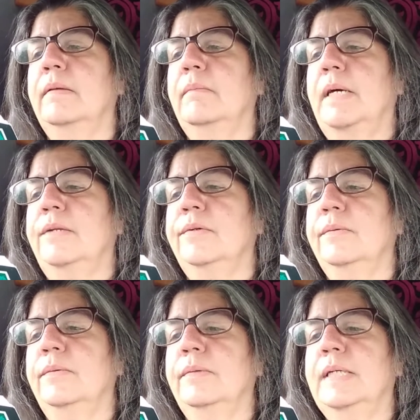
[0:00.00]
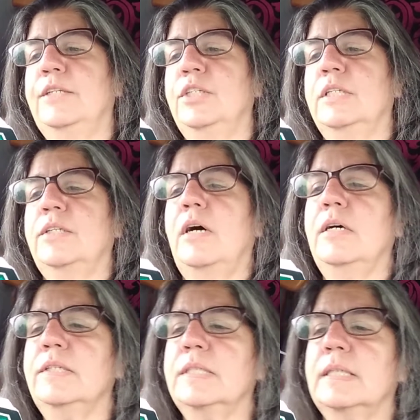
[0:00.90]
Magical kitchen
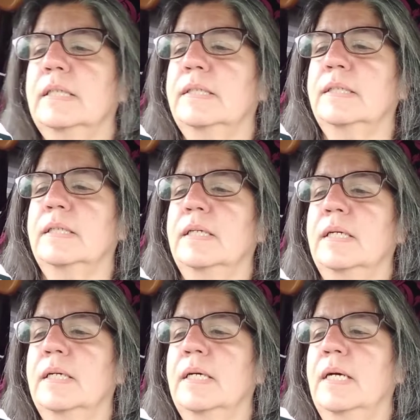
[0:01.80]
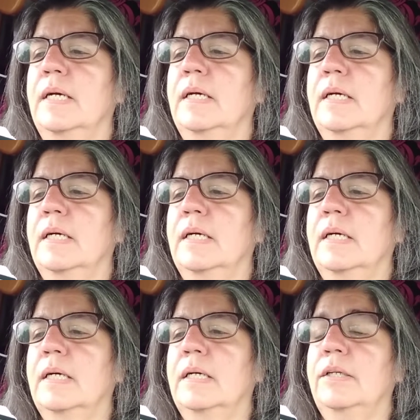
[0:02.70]
toss. Let's see.
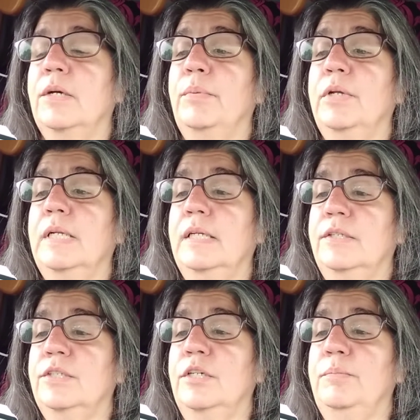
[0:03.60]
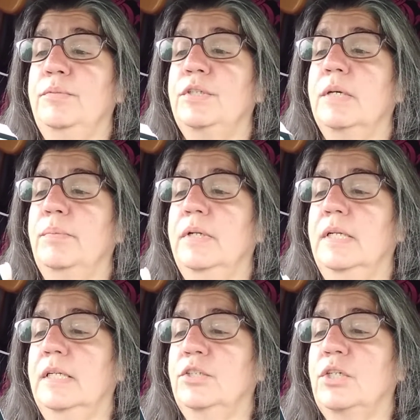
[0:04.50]
You can put it in soups. You can put it
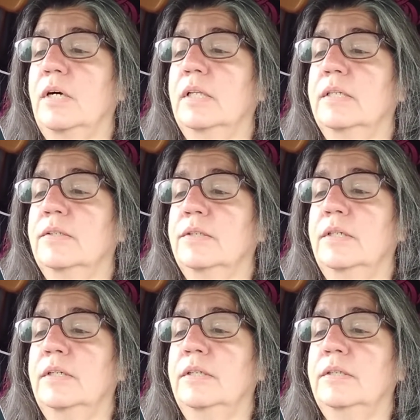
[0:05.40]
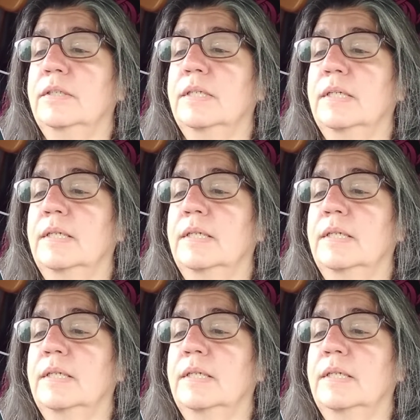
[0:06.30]
in chocolate dessert.